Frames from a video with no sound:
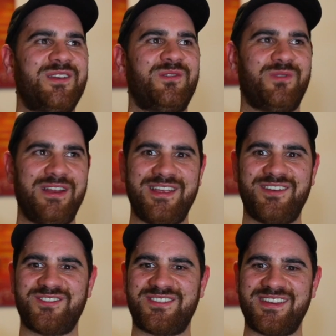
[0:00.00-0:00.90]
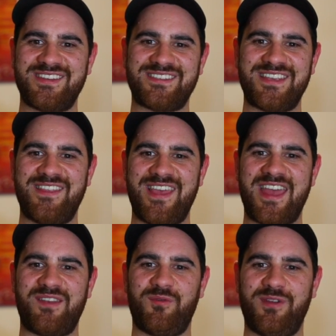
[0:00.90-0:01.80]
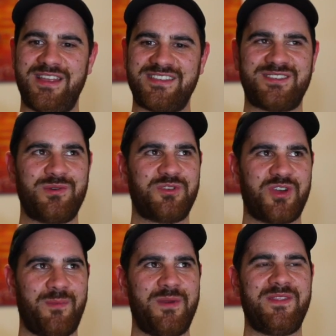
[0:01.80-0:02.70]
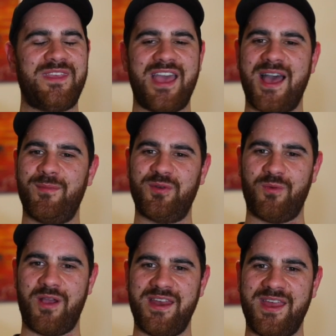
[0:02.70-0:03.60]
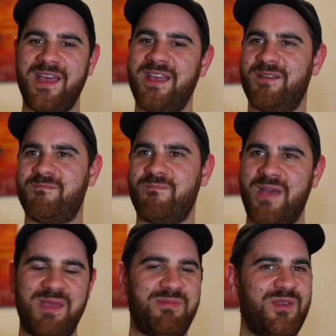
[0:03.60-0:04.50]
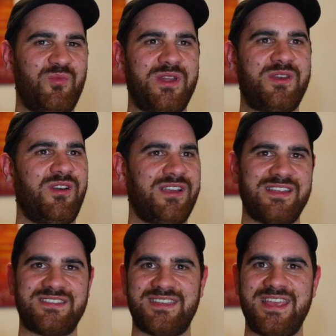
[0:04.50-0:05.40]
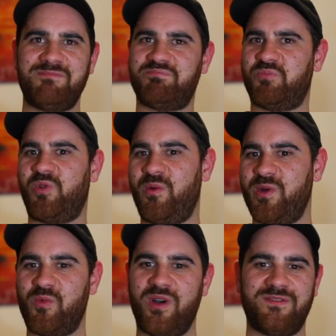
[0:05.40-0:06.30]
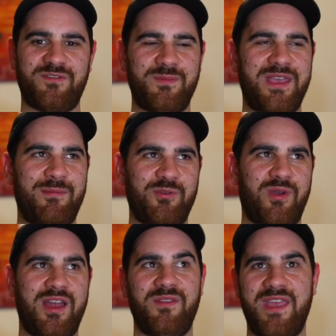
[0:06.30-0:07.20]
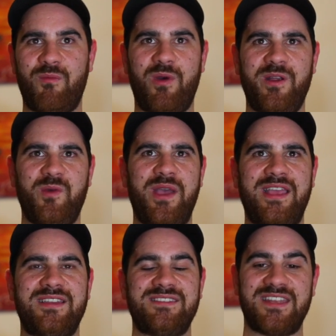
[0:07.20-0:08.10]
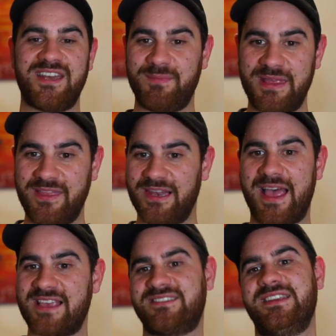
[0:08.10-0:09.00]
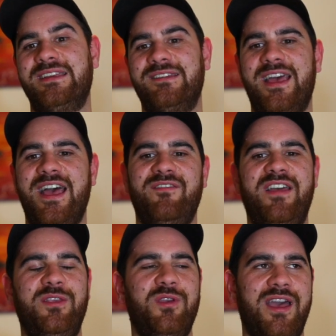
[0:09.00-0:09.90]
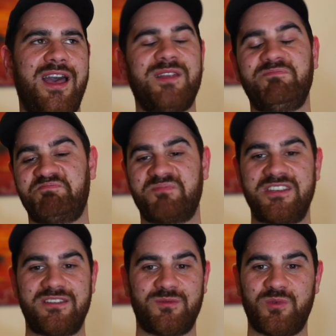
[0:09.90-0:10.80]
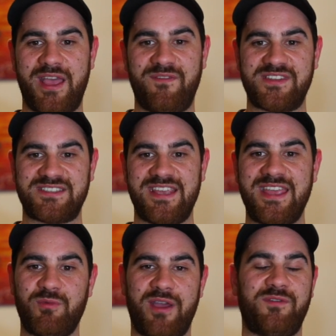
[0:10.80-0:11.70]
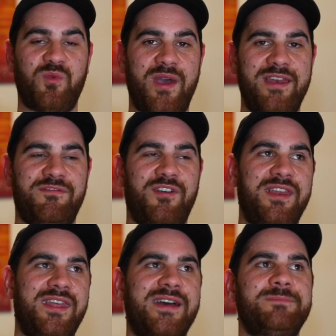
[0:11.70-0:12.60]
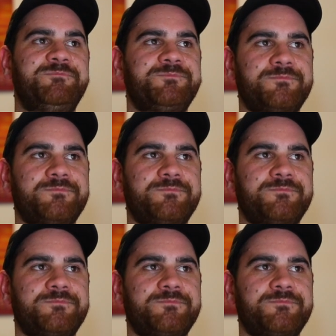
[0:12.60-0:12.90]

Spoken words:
Really interesting to see that, really still topping the Armored Rider. Maybe we're not going to see what we want from the Armored Rider, and that Warrior Wagon is going to be the lasting value kart. We'll have to see. We'll have to wait and find out.